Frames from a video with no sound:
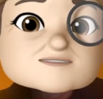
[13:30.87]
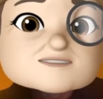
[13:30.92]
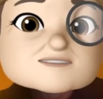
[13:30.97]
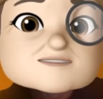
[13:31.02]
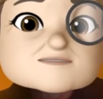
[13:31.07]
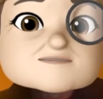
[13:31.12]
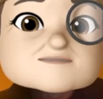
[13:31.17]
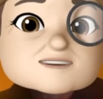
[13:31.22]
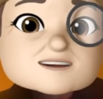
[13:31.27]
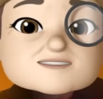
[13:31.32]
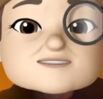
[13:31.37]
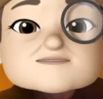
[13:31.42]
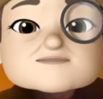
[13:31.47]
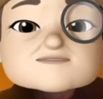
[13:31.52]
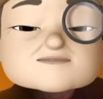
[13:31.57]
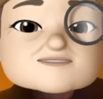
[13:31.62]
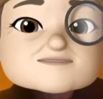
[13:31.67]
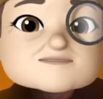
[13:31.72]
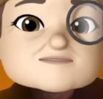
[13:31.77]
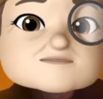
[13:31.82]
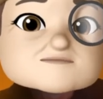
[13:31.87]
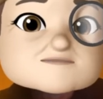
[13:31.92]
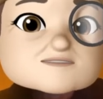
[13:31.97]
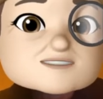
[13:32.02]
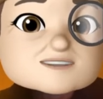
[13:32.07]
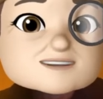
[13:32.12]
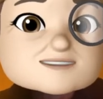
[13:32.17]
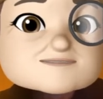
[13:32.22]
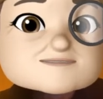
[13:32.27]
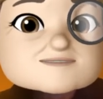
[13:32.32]
says in its
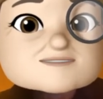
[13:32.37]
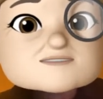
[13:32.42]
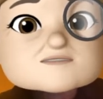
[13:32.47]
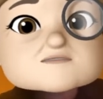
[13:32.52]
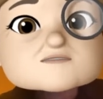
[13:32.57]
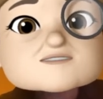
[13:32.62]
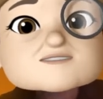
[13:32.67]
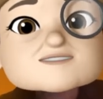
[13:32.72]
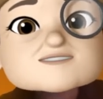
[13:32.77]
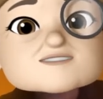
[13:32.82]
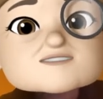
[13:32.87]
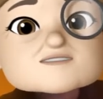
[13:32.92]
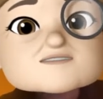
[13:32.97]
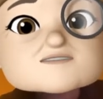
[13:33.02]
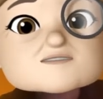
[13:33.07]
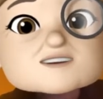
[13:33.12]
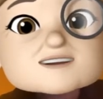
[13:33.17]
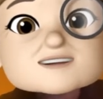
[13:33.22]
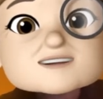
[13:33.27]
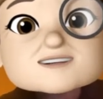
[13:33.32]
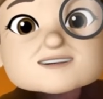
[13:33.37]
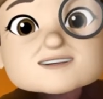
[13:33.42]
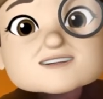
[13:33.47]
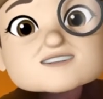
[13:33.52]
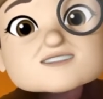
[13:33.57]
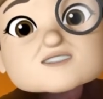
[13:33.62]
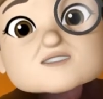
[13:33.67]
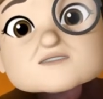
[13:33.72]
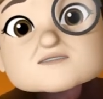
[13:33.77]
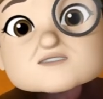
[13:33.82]
complaint that it wants to create like its
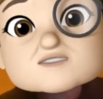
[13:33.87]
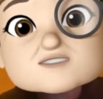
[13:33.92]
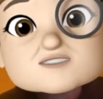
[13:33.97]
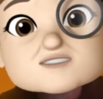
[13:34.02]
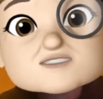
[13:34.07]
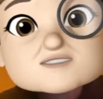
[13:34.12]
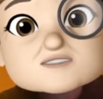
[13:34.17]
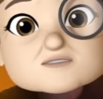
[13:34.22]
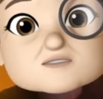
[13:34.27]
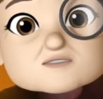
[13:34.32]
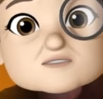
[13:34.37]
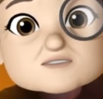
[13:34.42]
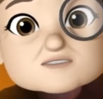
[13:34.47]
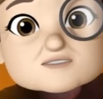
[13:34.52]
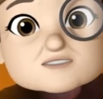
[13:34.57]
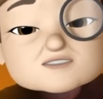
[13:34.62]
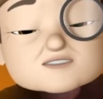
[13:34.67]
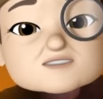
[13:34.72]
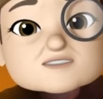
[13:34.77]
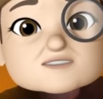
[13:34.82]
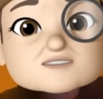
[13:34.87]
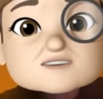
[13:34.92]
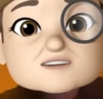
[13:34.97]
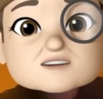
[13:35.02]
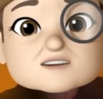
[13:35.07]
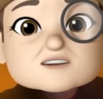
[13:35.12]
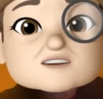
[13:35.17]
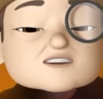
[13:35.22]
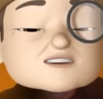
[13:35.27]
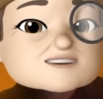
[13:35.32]
own store
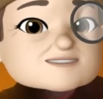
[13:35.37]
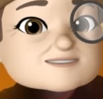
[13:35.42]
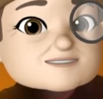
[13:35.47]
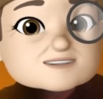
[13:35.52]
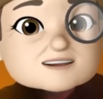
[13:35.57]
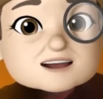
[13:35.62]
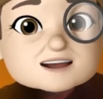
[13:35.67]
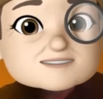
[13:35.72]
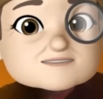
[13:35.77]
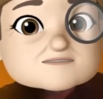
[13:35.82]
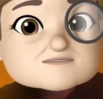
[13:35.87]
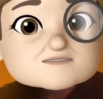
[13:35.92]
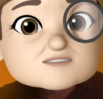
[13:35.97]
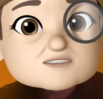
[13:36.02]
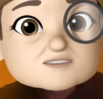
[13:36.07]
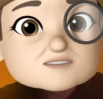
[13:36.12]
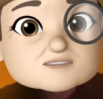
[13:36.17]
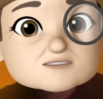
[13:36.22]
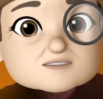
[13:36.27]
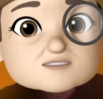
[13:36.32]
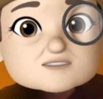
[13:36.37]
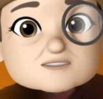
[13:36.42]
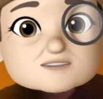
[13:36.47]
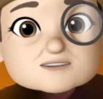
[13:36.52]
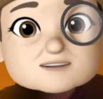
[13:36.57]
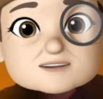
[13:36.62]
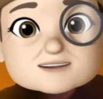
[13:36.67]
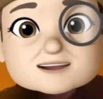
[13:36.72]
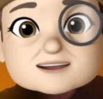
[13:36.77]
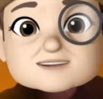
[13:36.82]
on the iPhone
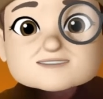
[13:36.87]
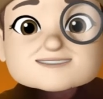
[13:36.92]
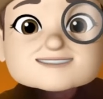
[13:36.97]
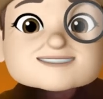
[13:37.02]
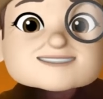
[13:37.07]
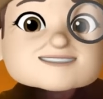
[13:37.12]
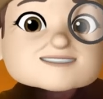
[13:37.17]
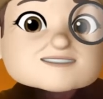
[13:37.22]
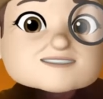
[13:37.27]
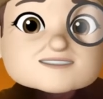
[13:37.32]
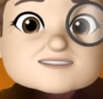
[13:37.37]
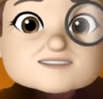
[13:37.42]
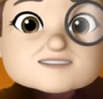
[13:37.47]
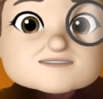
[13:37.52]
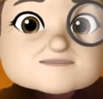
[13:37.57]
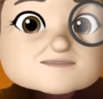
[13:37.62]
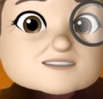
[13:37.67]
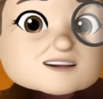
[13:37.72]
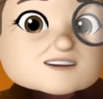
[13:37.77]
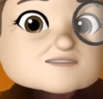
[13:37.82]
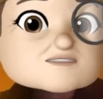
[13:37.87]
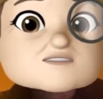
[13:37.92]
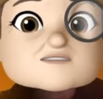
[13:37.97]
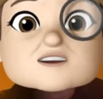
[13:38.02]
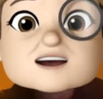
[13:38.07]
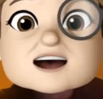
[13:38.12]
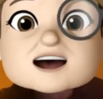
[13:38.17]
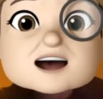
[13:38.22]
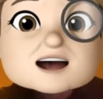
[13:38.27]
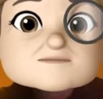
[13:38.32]
and sell other
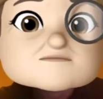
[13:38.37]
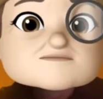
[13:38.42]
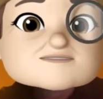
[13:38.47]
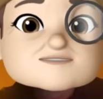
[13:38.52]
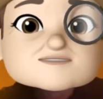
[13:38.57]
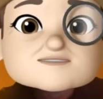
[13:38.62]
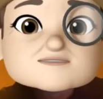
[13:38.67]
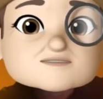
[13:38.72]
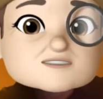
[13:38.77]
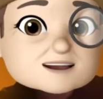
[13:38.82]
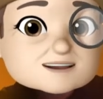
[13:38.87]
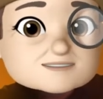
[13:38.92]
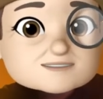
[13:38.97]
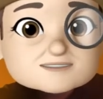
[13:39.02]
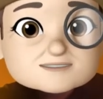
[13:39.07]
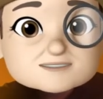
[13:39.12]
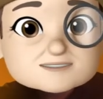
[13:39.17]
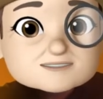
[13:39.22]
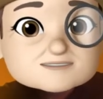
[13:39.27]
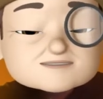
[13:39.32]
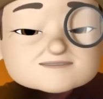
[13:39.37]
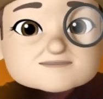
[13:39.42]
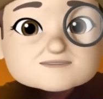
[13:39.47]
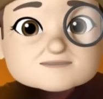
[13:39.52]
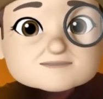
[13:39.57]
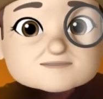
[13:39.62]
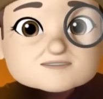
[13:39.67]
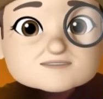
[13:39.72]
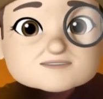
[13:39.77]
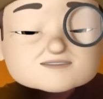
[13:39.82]
apps directly to
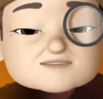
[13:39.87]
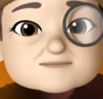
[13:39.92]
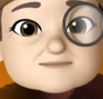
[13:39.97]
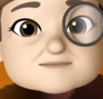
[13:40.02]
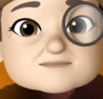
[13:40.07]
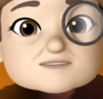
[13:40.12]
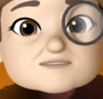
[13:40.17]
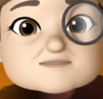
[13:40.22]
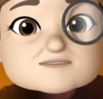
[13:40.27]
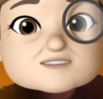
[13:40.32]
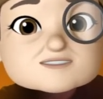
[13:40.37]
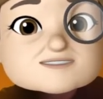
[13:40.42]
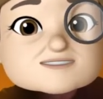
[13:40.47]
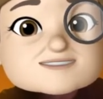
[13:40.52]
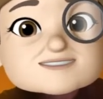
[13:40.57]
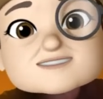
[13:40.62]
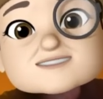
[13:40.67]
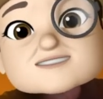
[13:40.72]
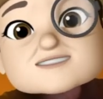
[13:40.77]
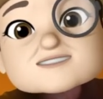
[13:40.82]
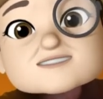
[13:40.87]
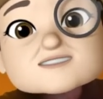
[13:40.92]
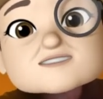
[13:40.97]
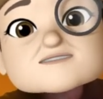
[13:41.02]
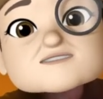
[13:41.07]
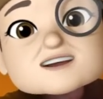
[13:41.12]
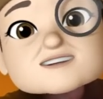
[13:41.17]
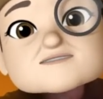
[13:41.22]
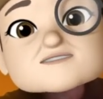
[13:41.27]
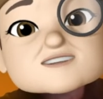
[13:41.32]
people. Well, let's say if
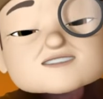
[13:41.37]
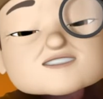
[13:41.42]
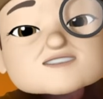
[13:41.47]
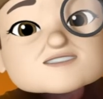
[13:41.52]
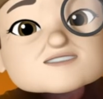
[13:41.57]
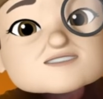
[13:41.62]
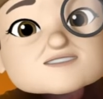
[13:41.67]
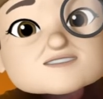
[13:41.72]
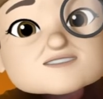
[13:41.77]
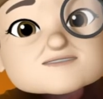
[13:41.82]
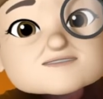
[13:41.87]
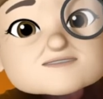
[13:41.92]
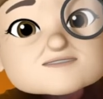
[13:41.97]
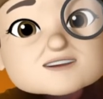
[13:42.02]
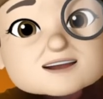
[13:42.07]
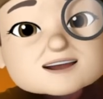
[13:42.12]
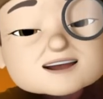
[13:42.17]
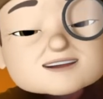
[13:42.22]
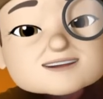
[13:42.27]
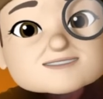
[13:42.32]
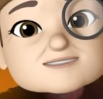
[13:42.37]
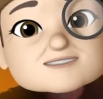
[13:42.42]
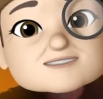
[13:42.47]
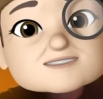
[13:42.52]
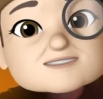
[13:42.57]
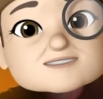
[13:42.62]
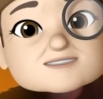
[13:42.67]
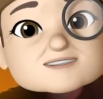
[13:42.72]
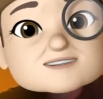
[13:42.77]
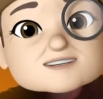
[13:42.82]
they couldn't do that,
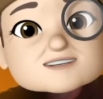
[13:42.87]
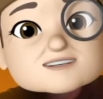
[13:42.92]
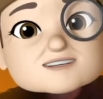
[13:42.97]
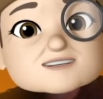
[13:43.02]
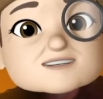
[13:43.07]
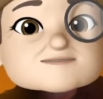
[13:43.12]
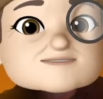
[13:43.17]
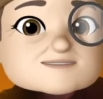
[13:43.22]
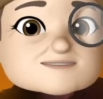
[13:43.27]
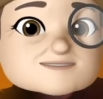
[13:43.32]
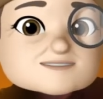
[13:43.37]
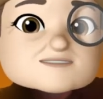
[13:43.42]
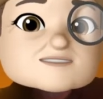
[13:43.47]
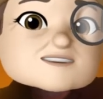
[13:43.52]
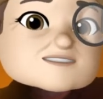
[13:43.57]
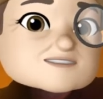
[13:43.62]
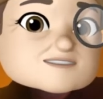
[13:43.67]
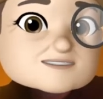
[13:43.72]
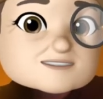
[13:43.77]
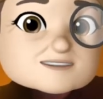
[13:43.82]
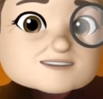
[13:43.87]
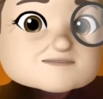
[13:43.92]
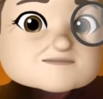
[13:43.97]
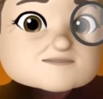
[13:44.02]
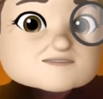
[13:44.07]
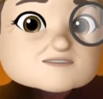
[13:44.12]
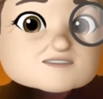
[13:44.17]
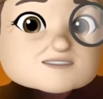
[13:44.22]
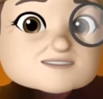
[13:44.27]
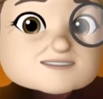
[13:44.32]
and they did that on
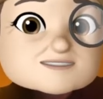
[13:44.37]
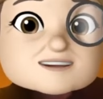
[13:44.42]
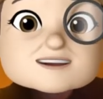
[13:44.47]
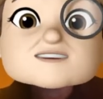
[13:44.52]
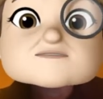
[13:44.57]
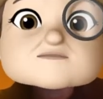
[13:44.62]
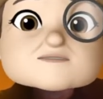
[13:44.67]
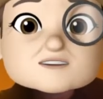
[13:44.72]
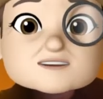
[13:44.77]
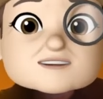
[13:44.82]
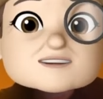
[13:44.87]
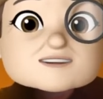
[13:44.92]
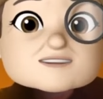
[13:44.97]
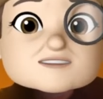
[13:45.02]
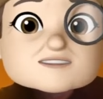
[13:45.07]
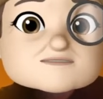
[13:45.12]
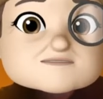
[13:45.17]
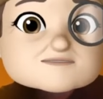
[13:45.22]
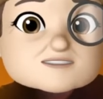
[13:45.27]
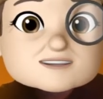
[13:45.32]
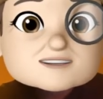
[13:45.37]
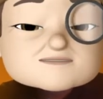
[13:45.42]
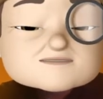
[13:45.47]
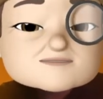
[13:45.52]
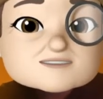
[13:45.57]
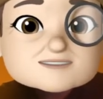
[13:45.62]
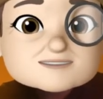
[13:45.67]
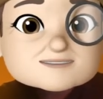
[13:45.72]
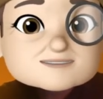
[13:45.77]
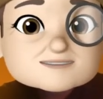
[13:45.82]
Android, and I really loved
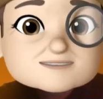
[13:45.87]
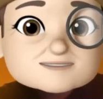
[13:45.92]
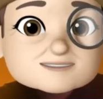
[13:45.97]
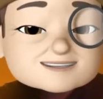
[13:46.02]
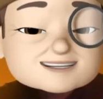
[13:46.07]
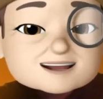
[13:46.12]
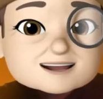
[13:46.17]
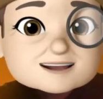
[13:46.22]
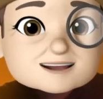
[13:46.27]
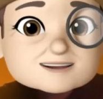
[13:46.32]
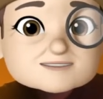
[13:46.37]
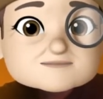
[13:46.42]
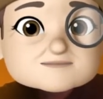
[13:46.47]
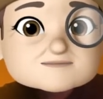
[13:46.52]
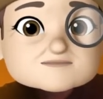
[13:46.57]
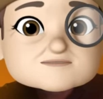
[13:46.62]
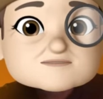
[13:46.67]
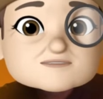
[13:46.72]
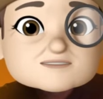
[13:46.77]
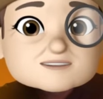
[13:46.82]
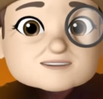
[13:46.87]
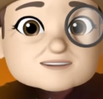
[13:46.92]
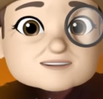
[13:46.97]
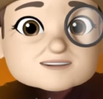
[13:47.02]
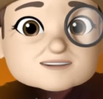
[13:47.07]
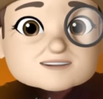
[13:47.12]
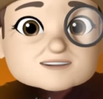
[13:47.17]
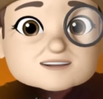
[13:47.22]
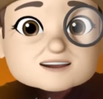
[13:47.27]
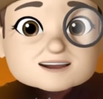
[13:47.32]
Epic Games,
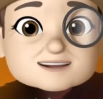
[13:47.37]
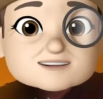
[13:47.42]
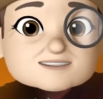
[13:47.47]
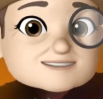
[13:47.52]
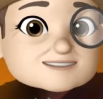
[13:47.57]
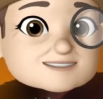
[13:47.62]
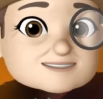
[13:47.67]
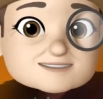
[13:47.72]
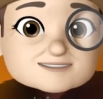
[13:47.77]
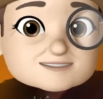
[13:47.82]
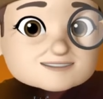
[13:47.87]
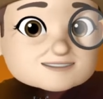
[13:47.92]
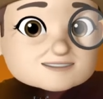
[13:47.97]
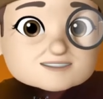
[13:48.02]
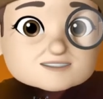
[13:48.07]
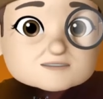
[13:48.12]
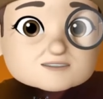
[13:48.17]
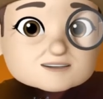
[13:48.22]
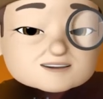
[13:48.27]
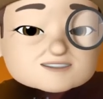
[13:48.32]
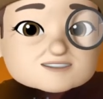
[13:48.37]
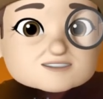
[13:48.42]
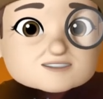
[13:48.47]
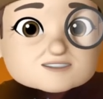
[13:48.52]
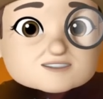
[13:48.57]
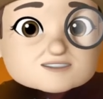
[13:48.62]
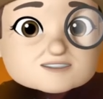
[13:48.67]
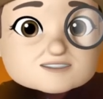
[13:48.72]
I could easily switch.